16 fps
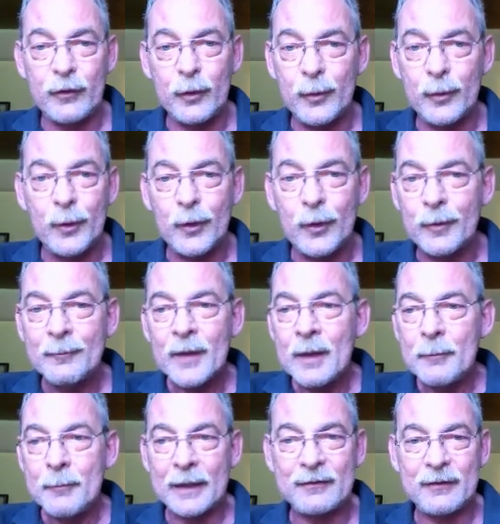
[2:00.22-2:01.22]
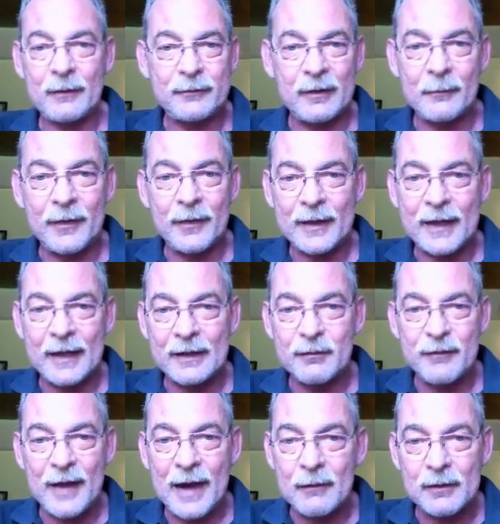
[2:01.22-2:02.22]
flu or picks up some other kind
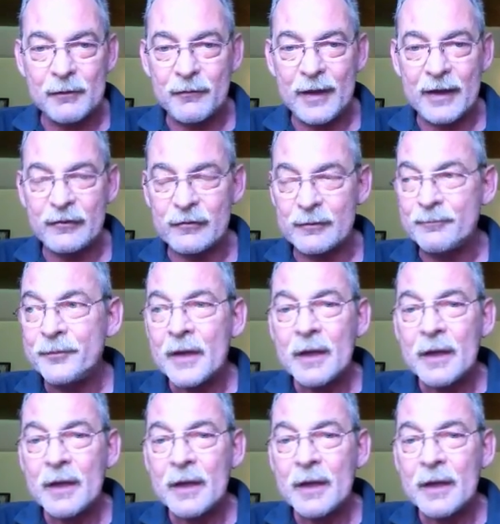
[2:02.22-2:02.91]
of viral infection,